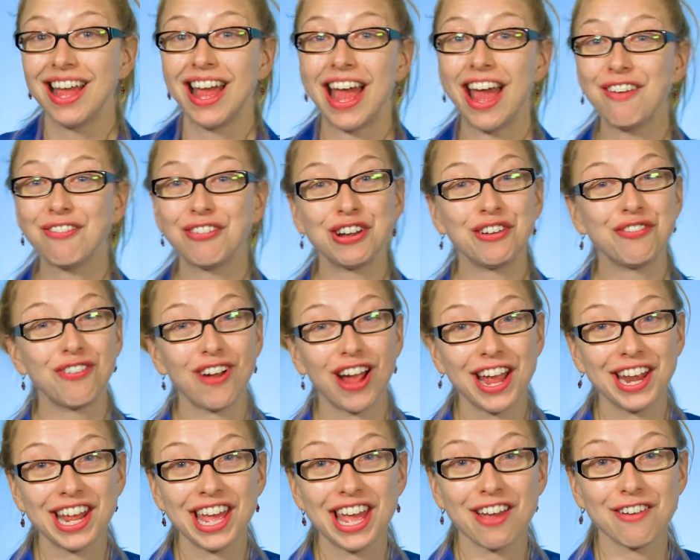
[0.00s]
Every
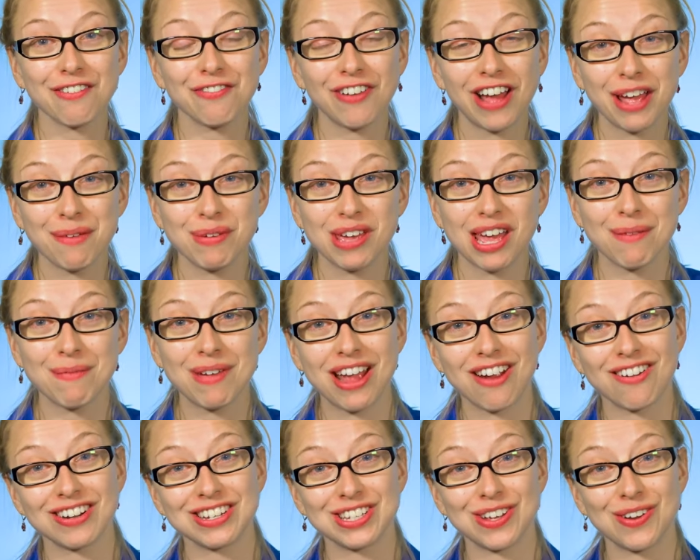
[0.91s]
Friday at five P M
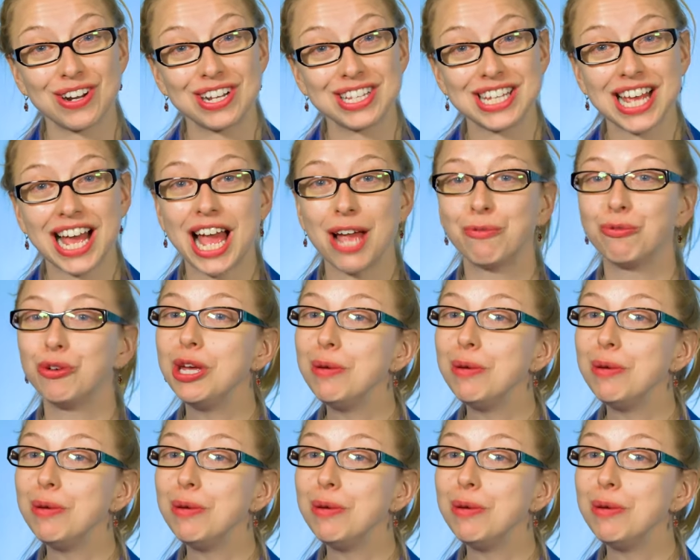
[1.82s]
Arizona time,